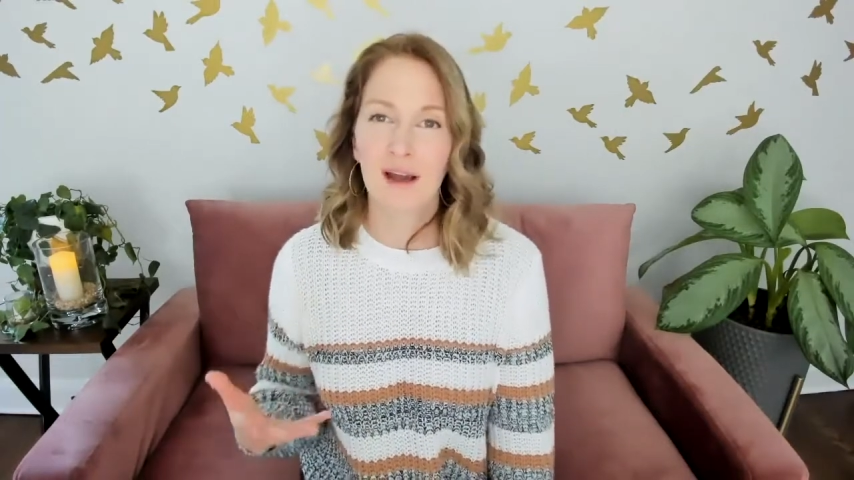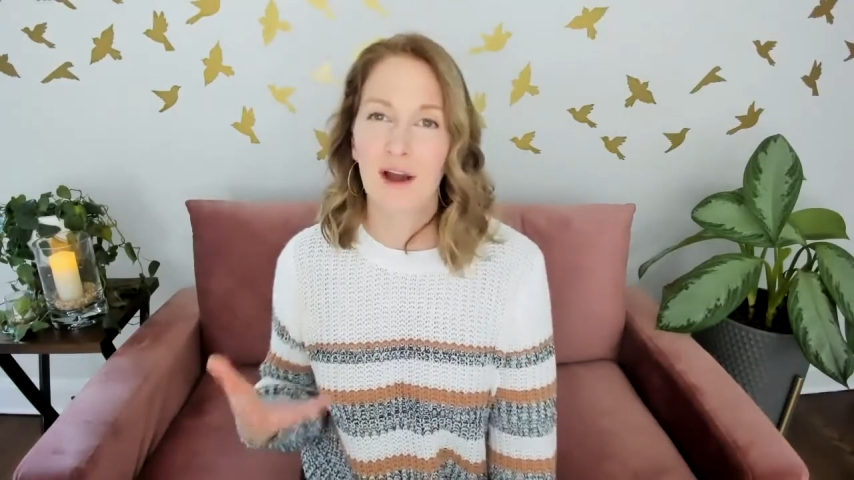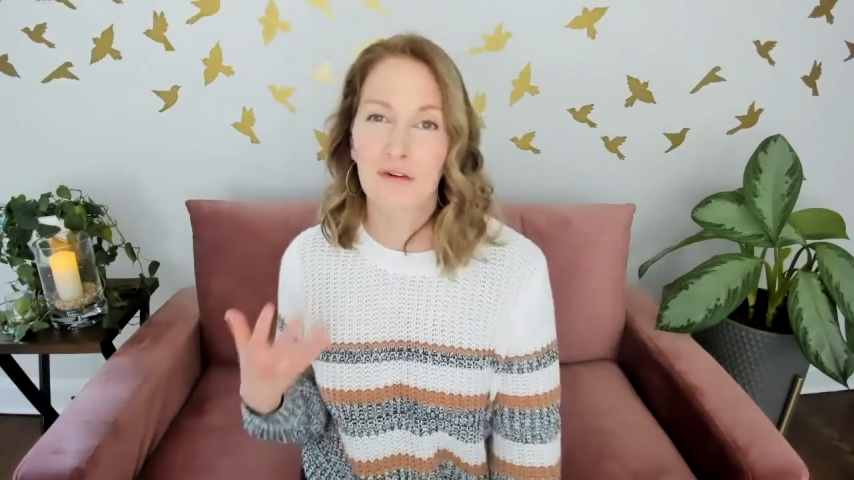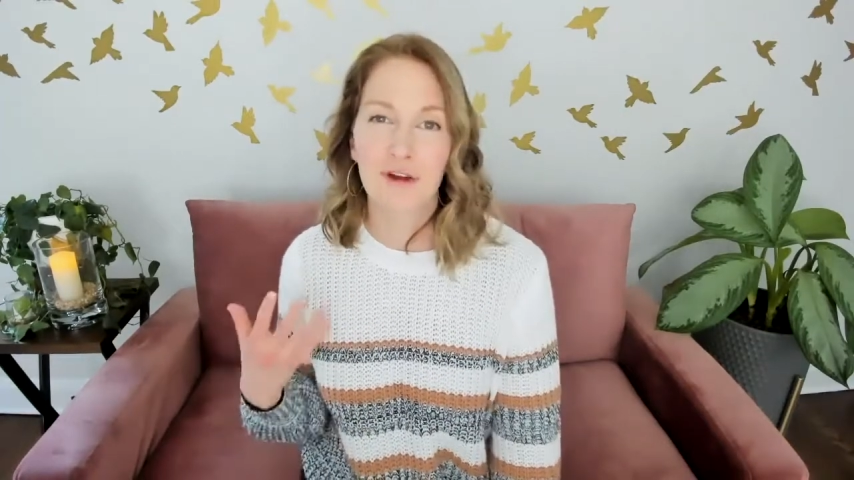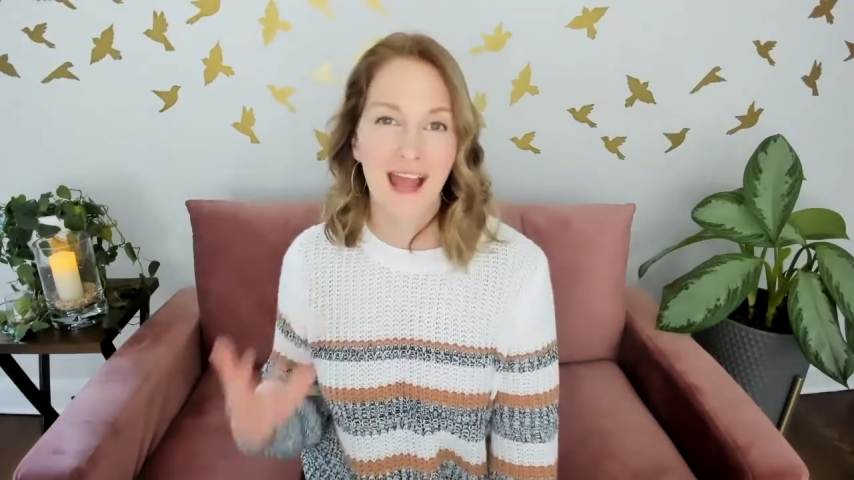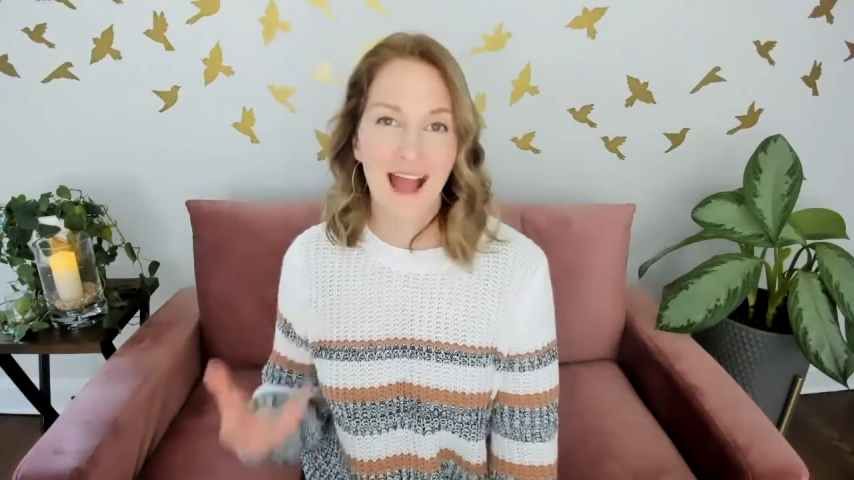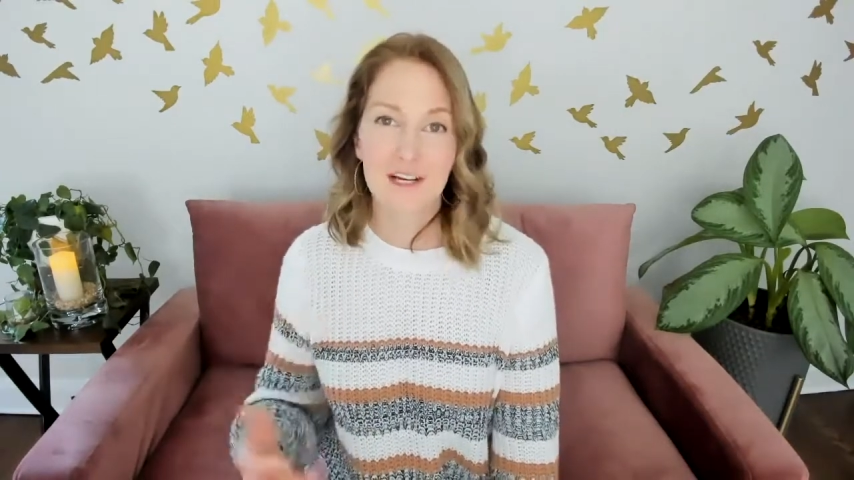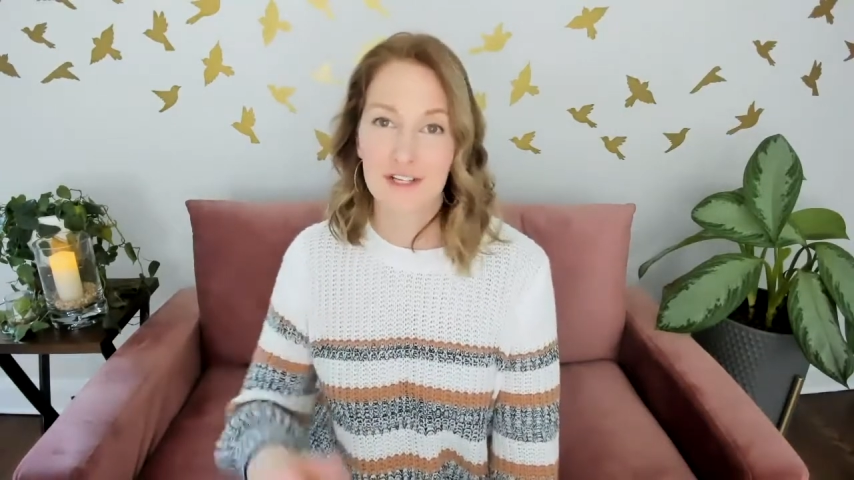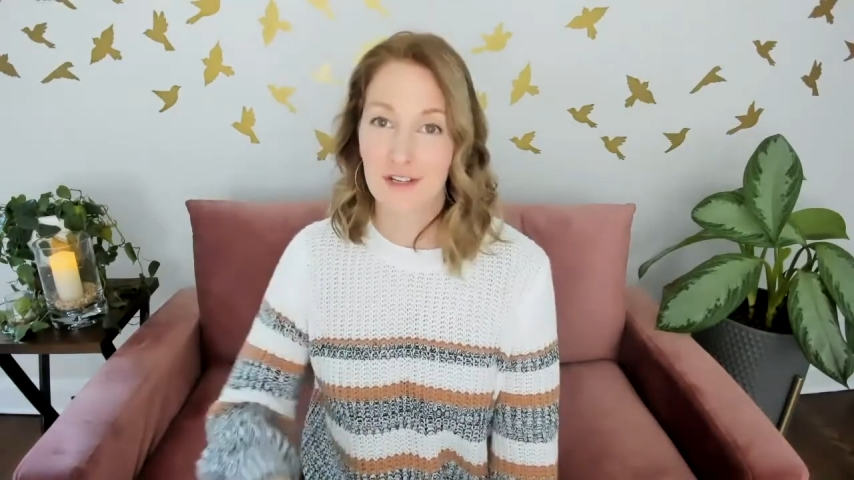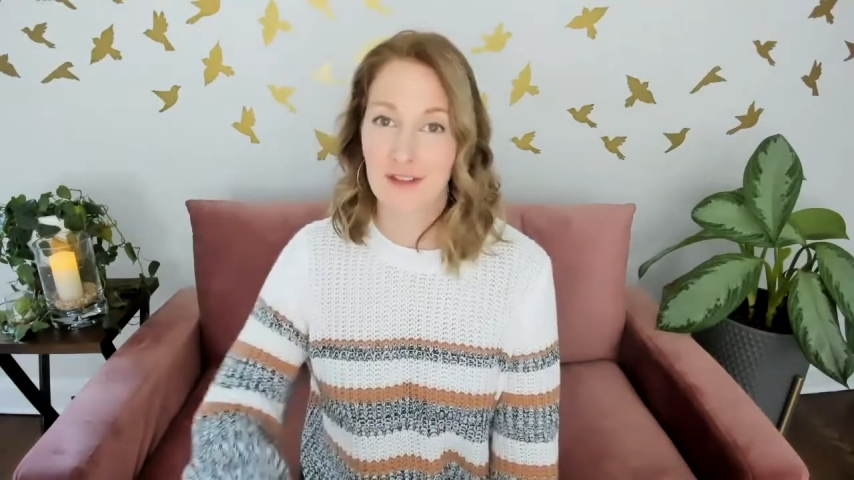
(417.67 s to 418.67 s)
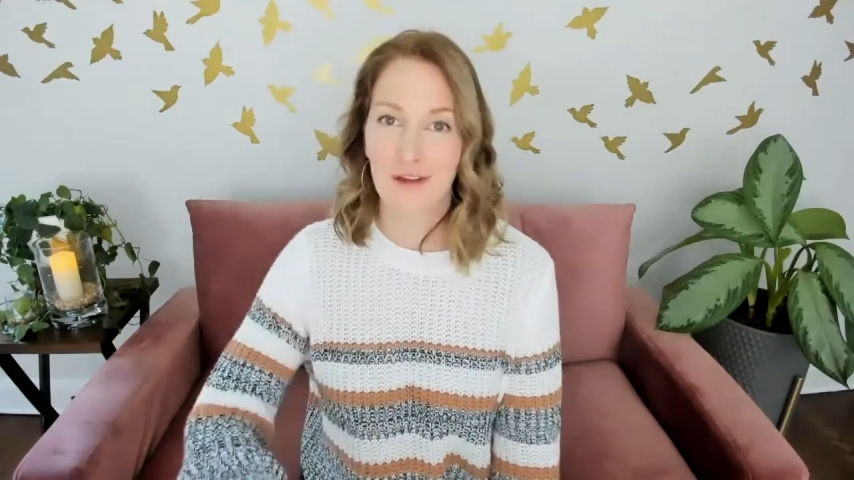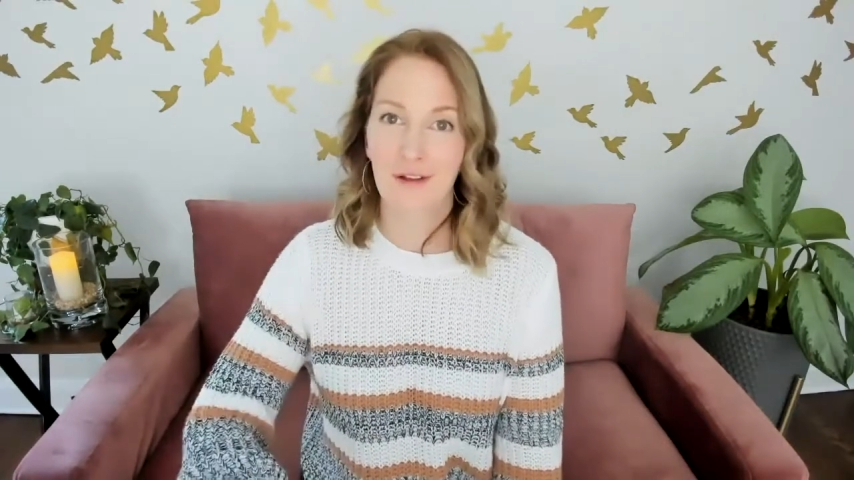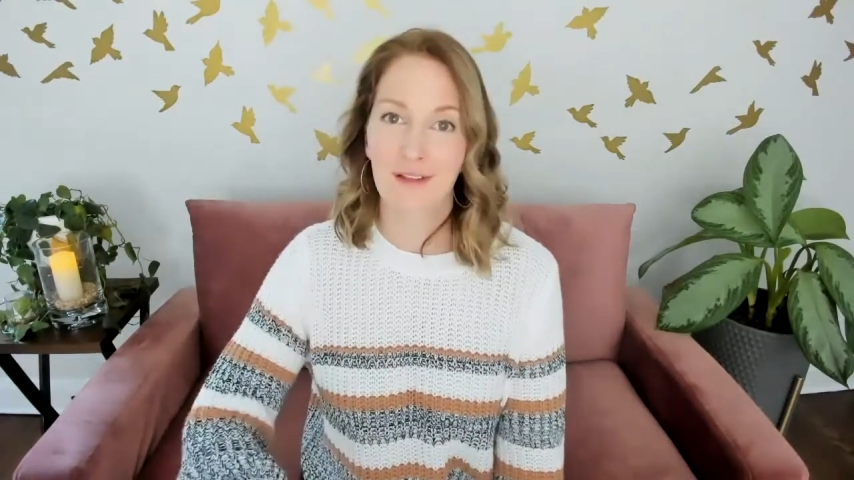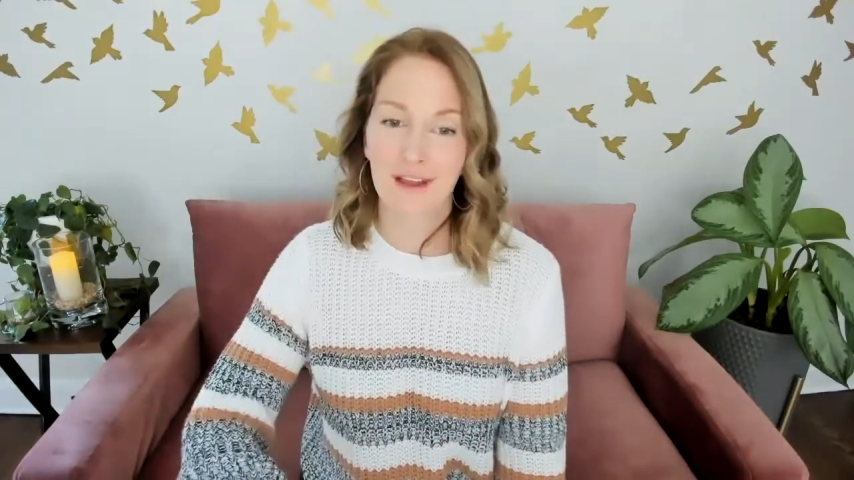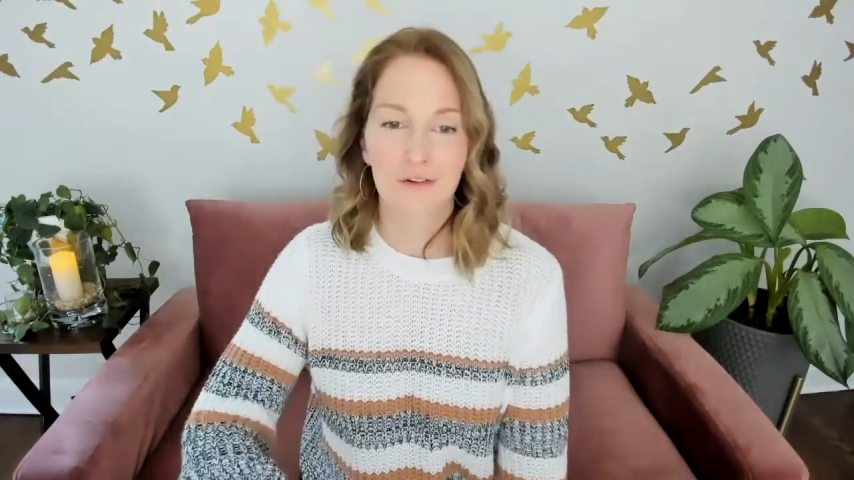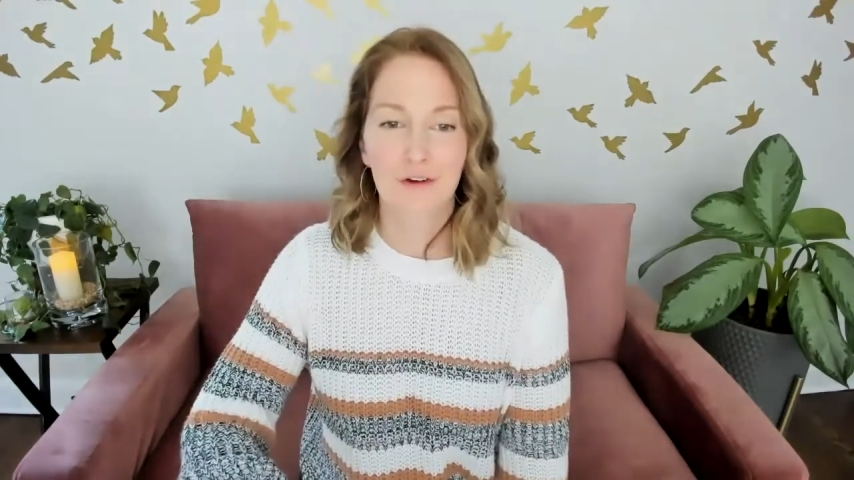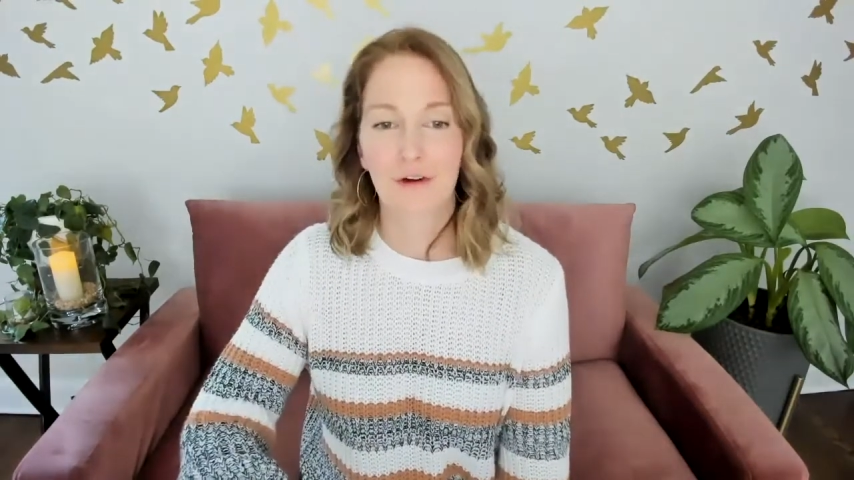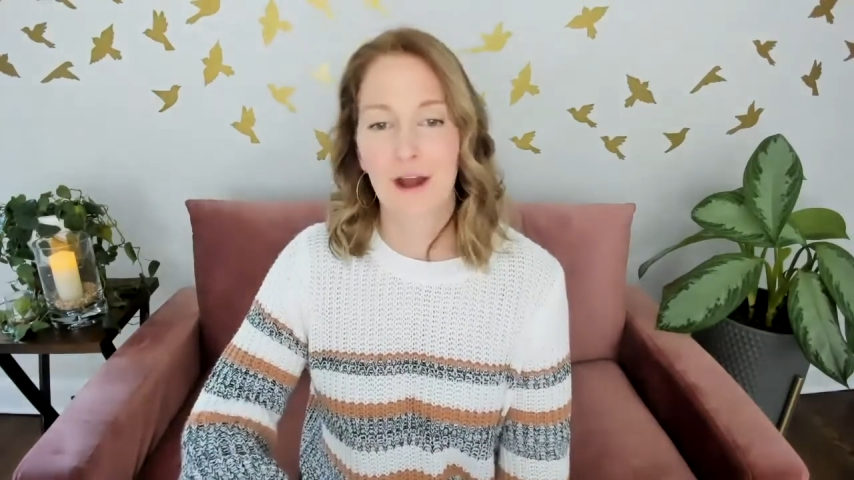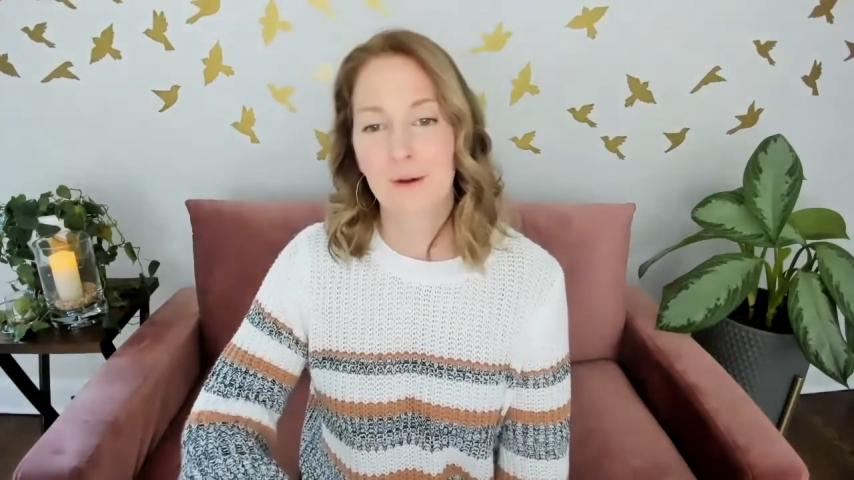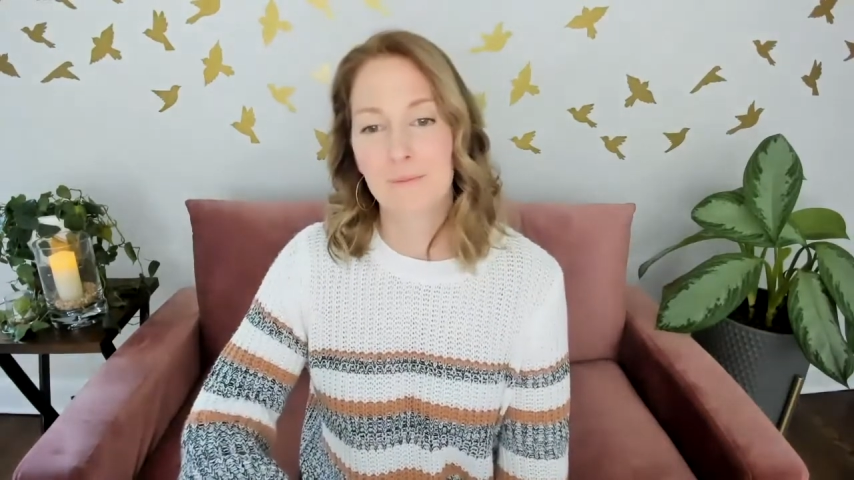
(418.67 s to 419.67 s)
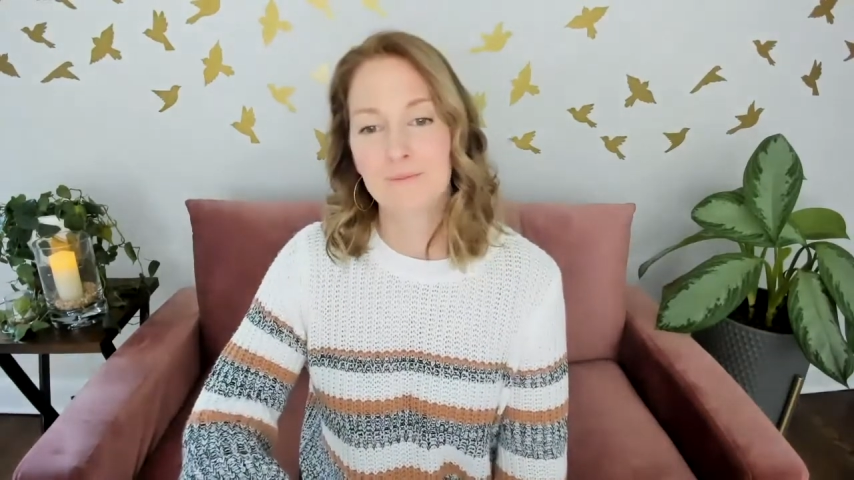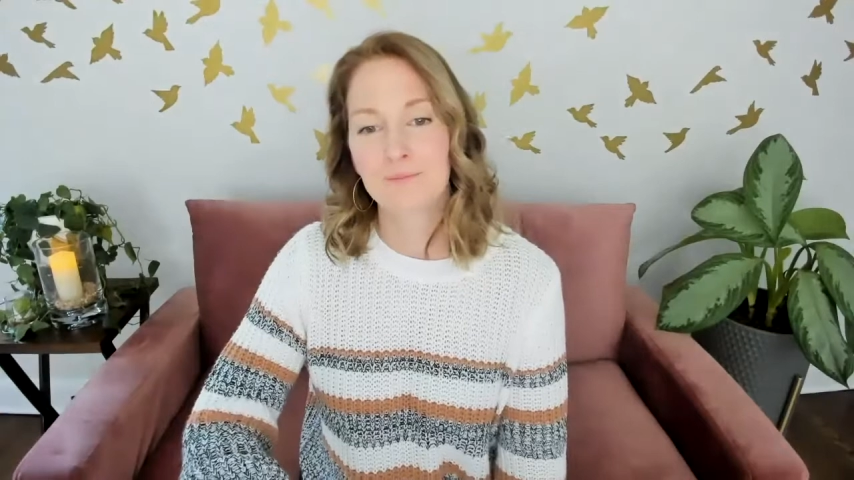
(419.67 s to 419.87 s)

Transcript: a reaction that you'll later regret.